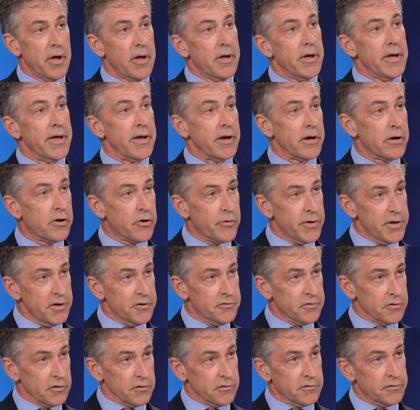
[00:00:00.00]

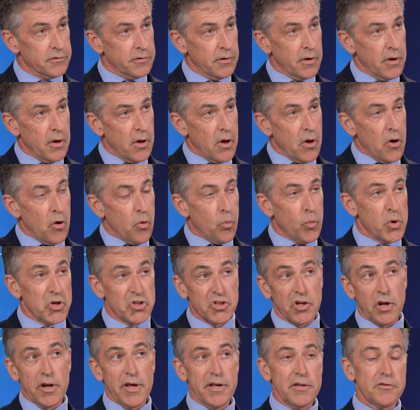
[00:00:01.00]
increases,
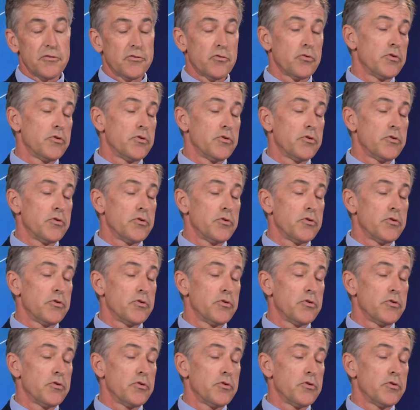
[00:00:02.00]
which leads to